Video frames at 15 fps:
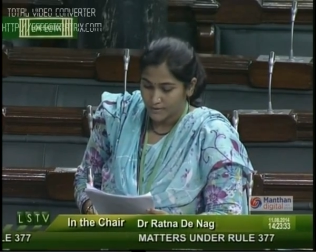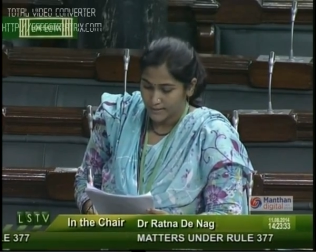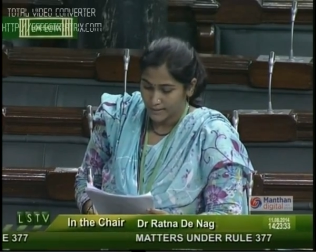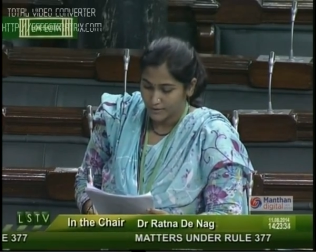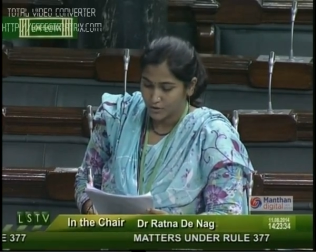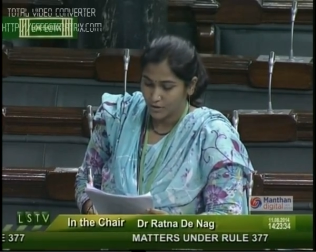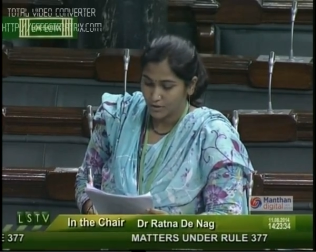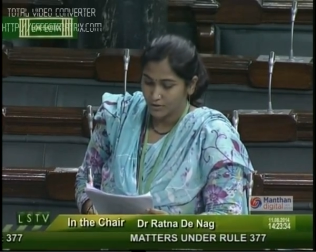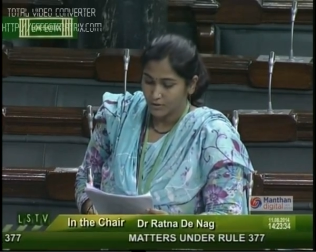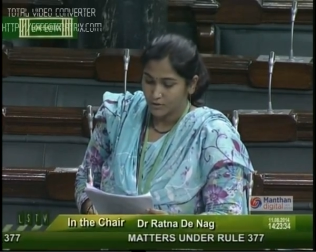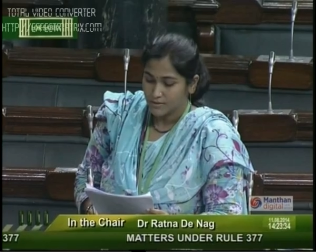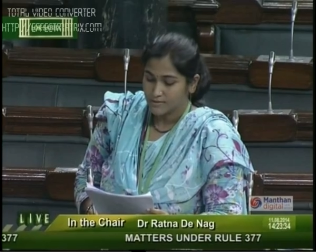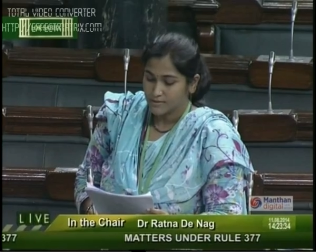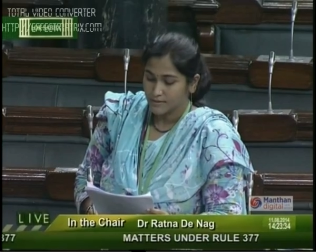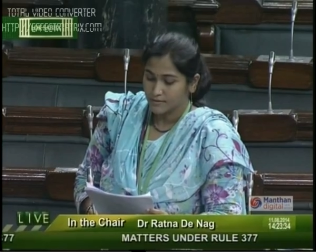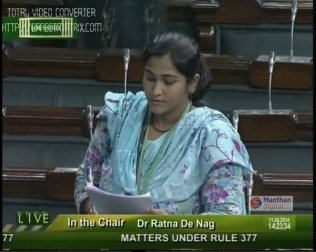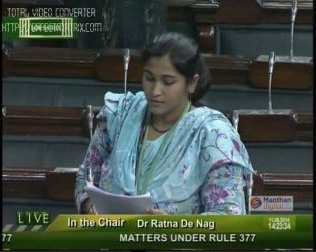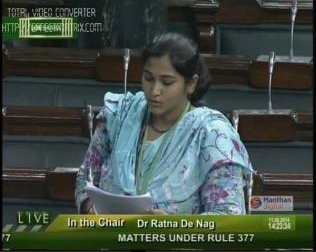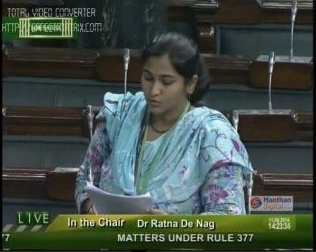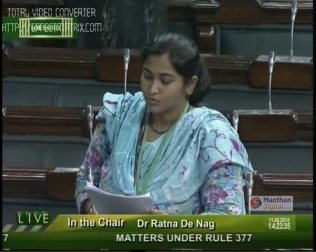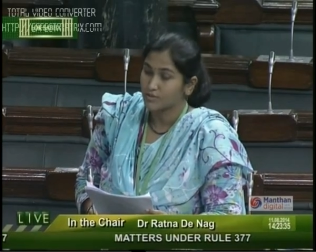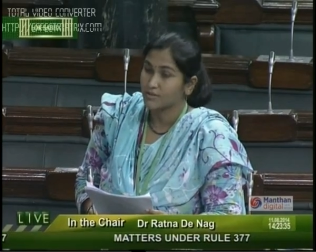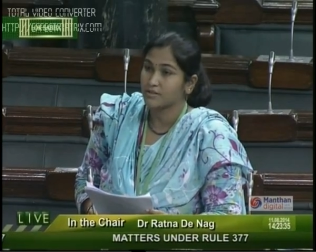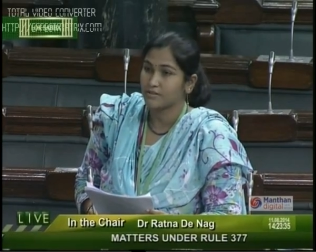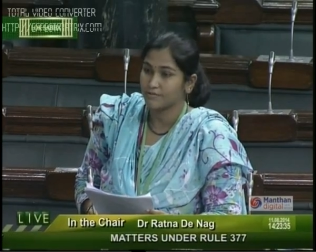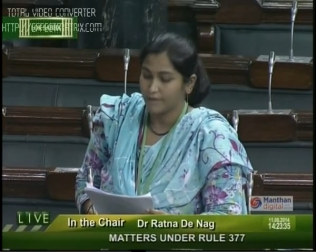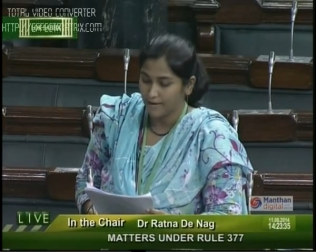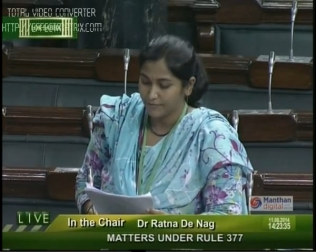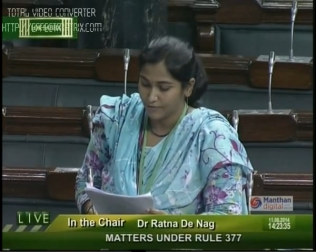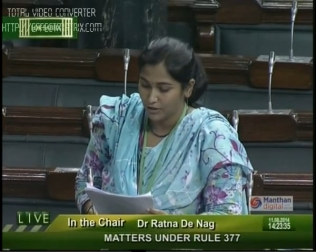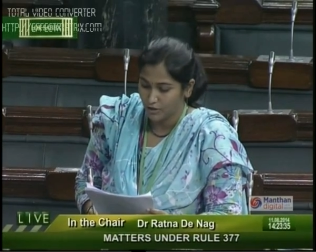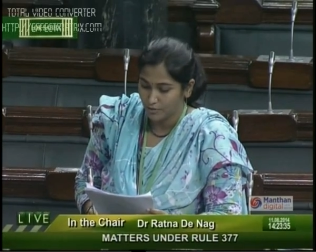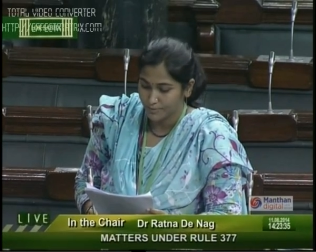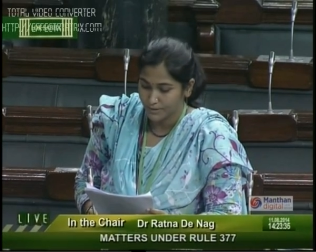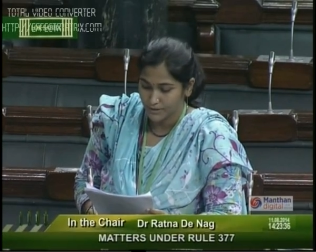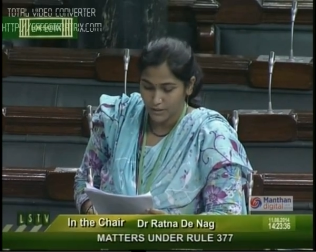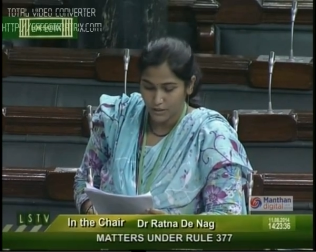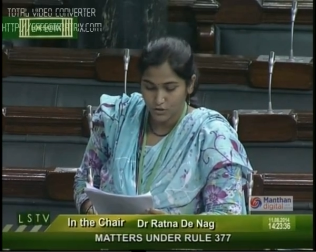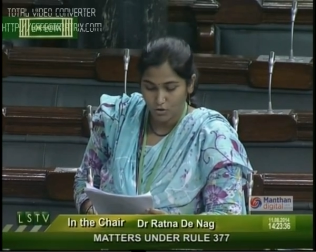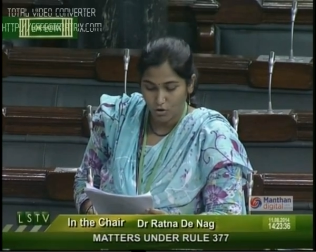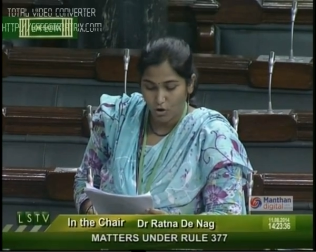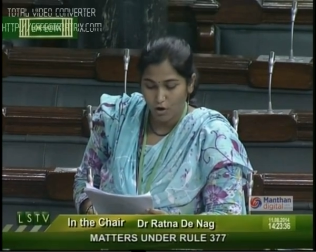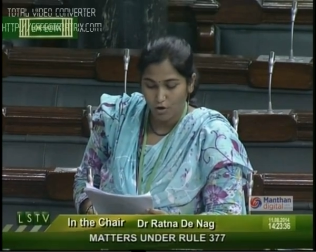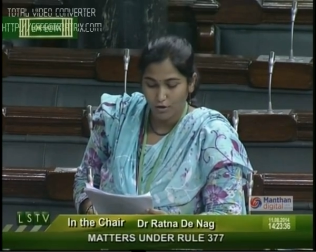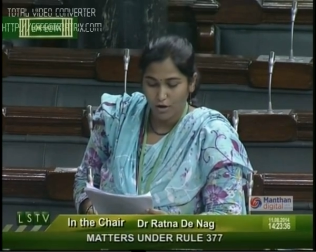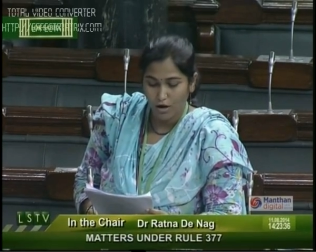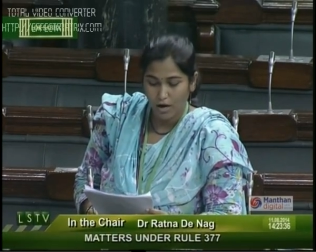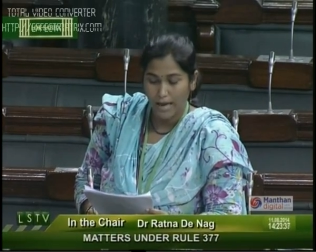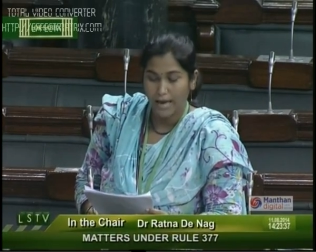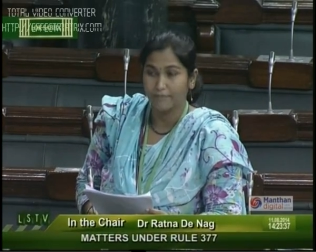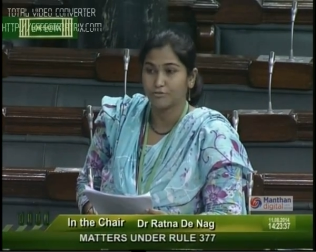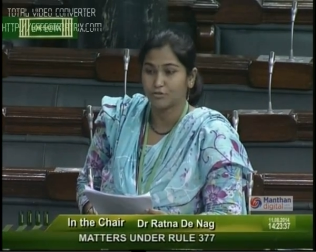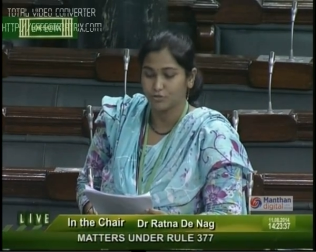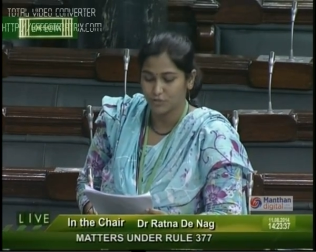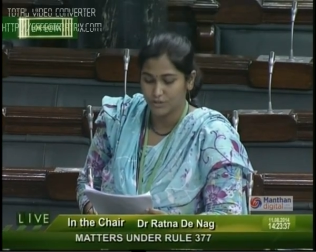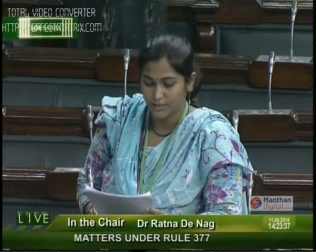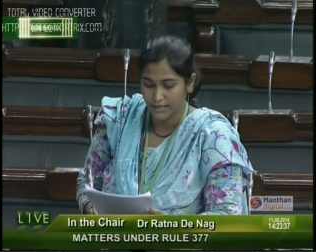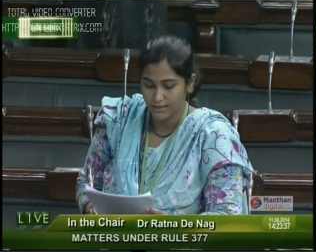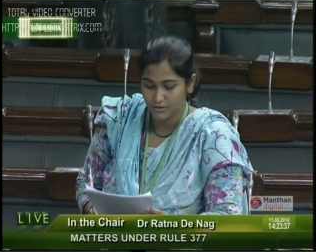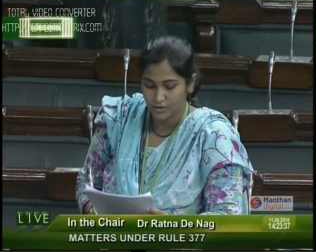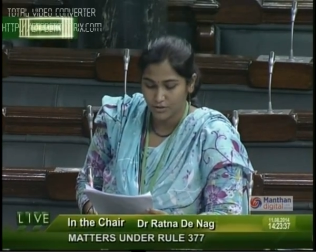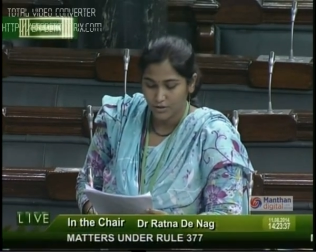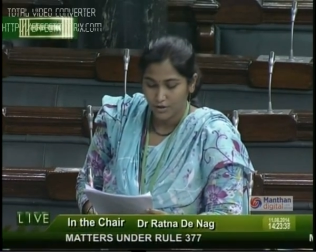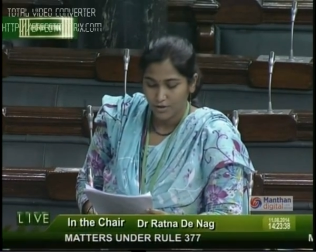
section 60 to 65 kilometers or have to change